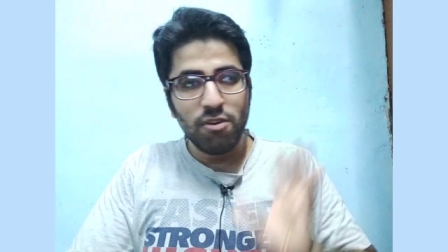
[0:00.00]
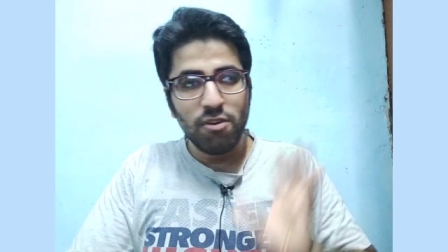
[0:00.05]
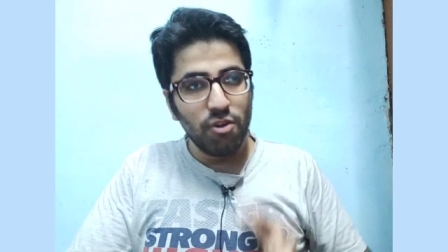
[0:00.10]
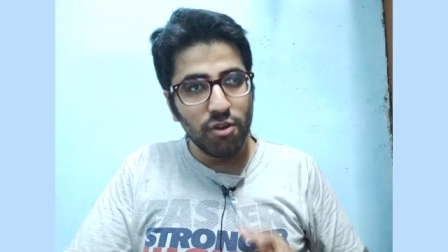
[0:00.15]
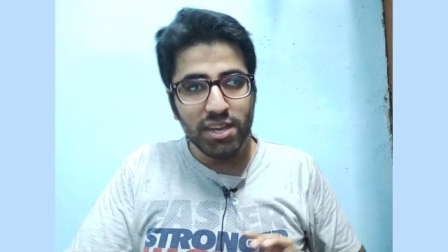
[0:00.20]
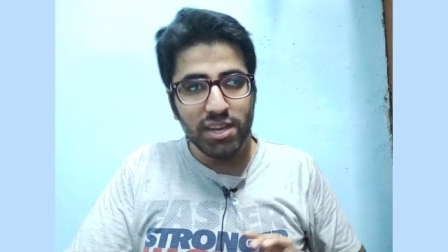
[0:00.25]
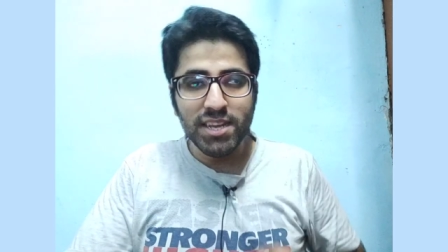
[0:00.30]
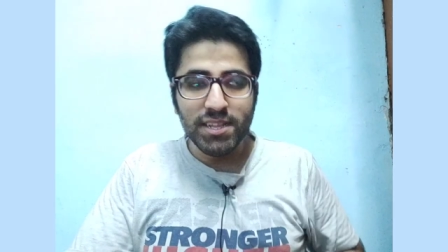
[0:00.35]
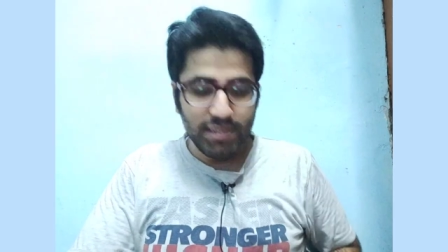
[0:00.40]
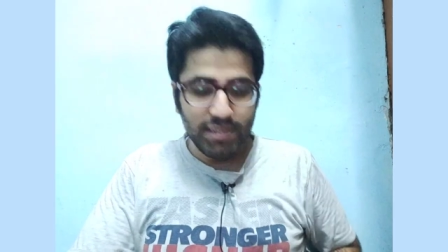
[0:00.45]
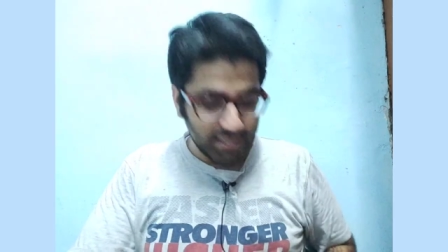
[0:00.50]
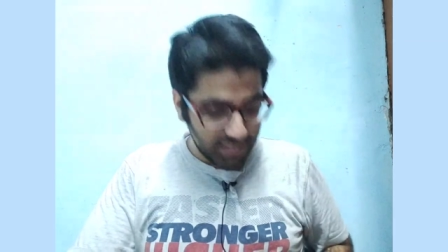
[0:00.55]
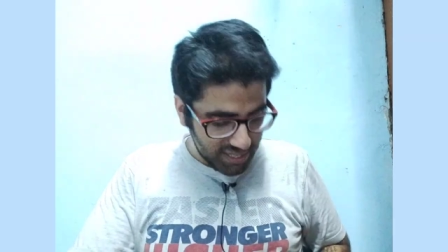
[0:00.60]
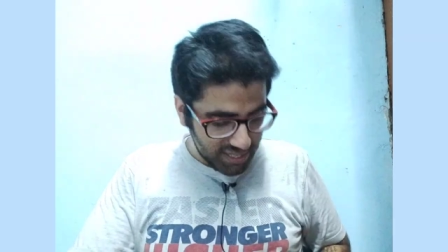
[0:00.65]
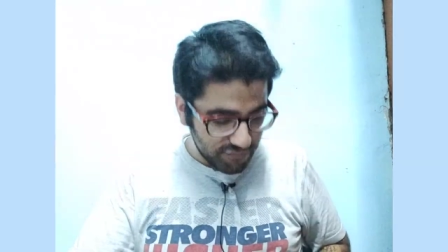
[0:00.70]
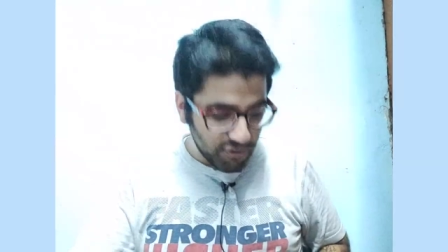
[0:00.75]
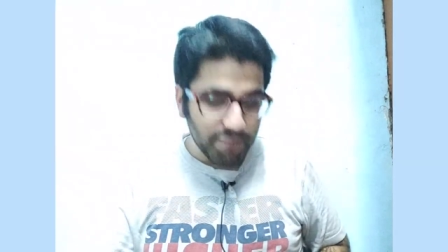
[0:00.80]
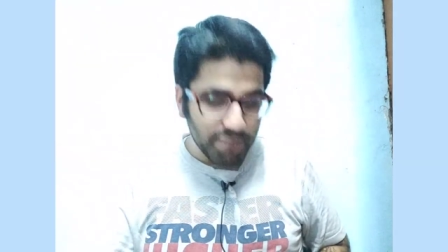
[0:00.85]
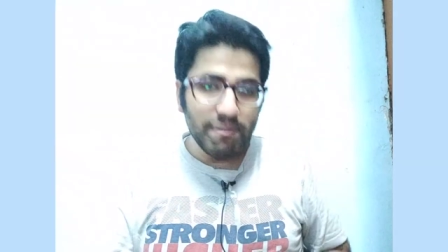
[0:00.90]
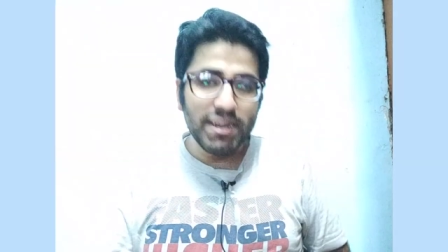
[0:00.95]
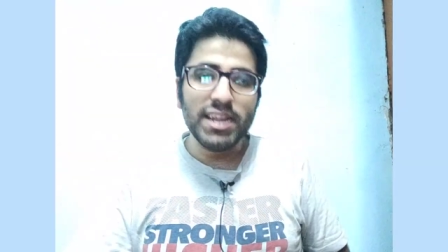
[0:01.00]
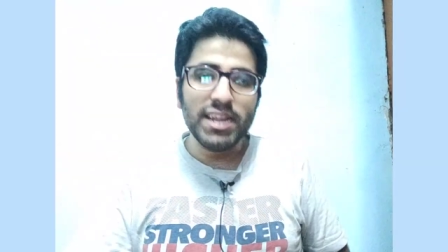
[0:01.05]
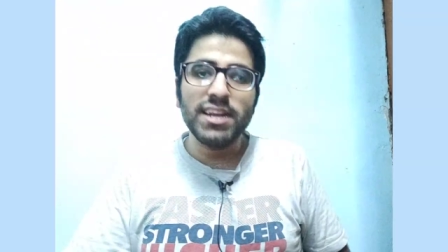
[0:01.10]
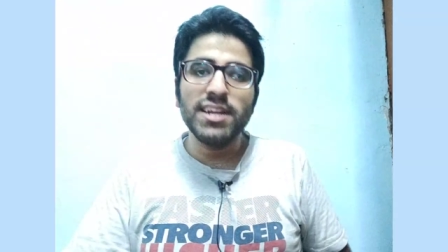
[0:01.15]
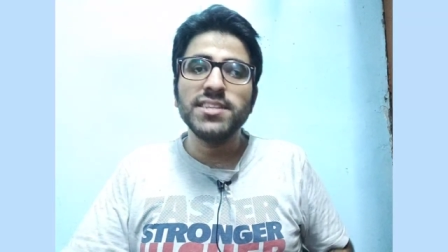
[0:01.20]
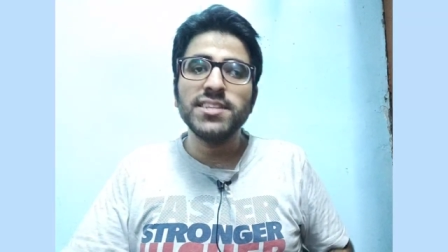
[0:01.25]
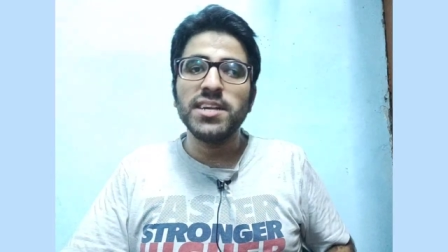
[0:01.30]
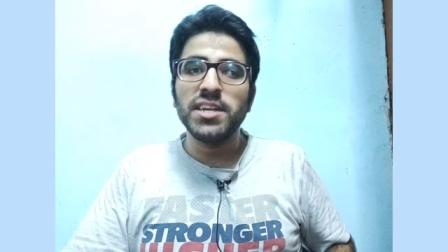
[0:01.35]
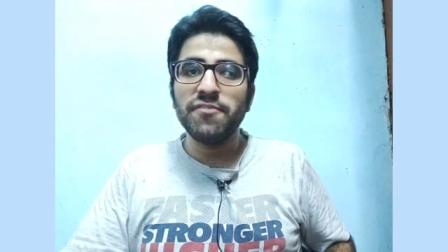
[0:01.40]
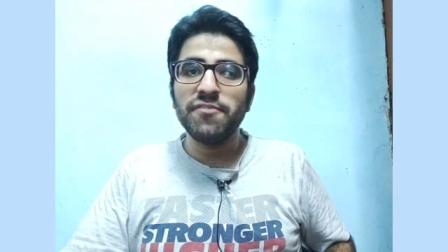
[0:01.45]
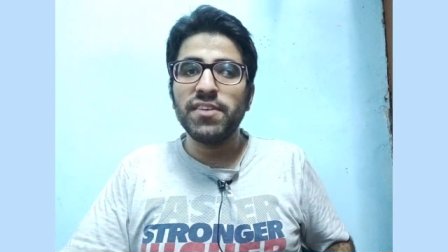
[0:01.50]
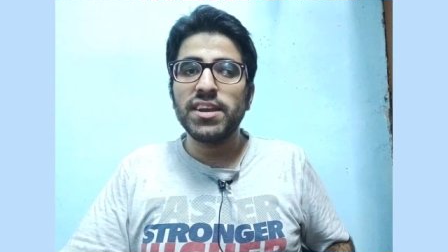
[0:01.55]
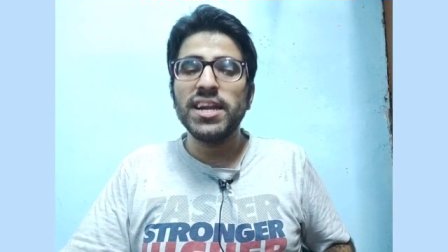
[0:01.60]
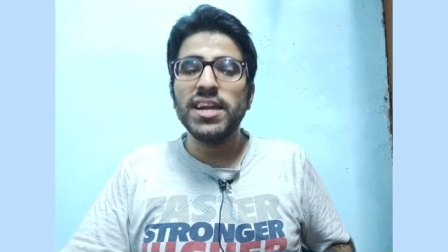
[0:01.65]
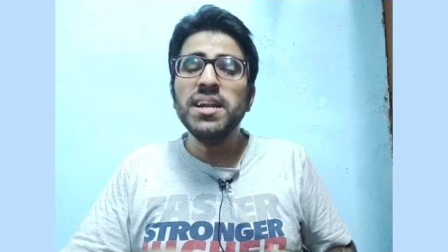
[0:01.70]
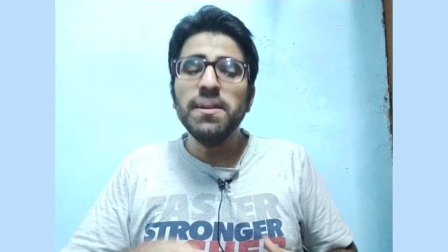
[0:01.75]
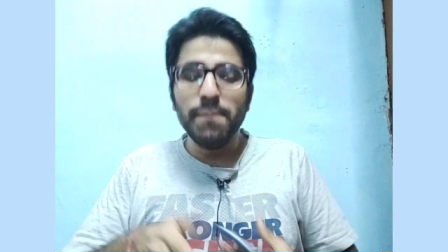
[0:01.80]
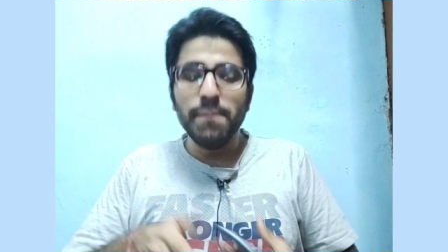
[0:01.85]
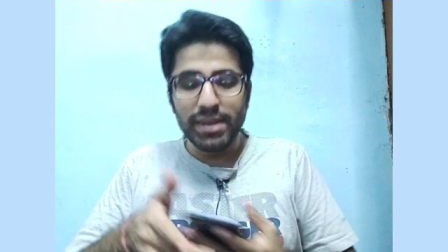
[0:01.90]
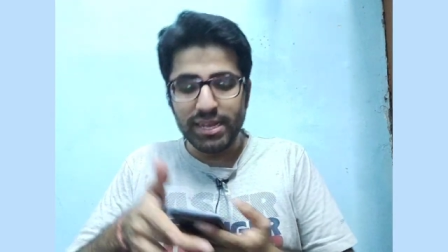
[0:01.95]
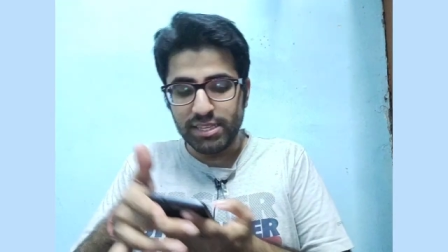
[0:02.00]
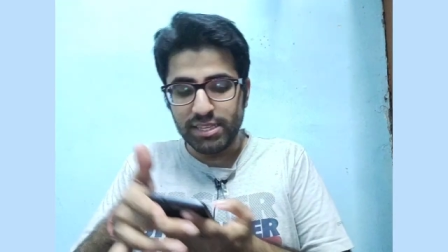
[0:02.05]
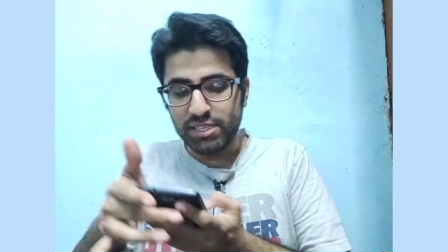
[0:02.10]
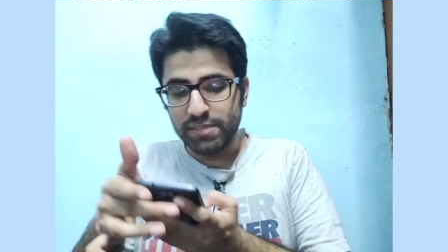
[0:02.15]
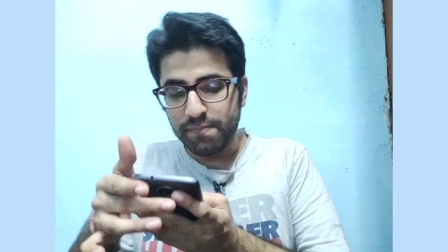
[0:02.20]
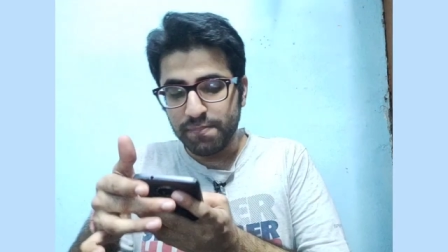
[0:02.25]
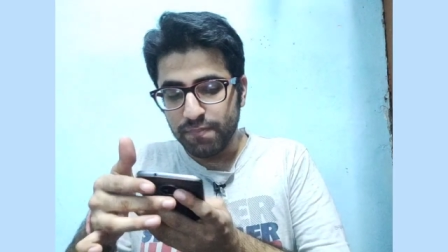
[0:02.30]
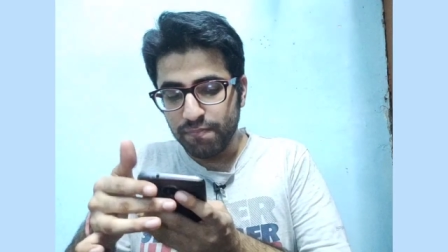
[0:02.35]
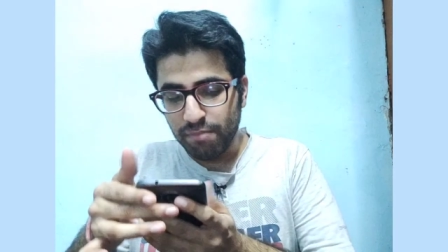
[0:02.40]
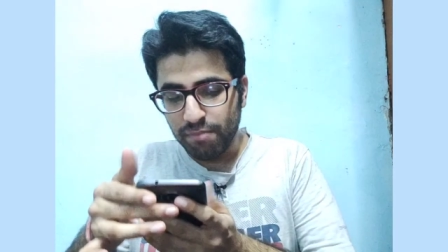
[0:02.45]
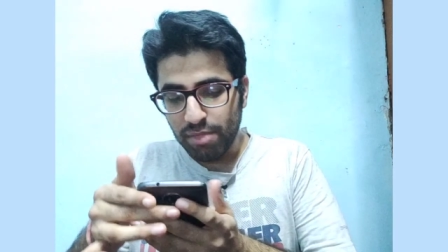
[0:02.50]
Okay, this is what medical certificate means.